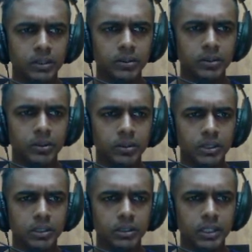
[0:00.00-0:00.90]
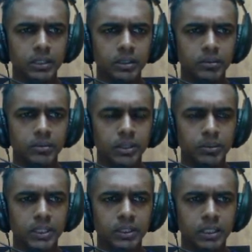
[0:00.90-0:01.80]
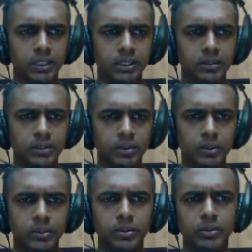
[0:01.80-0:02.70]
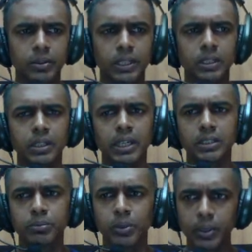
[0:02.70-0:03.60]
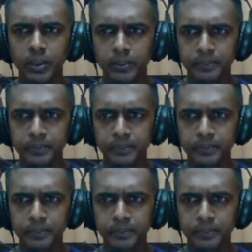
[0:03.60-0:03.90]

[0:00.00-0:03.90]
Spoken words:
So basically it is also showing the dashboard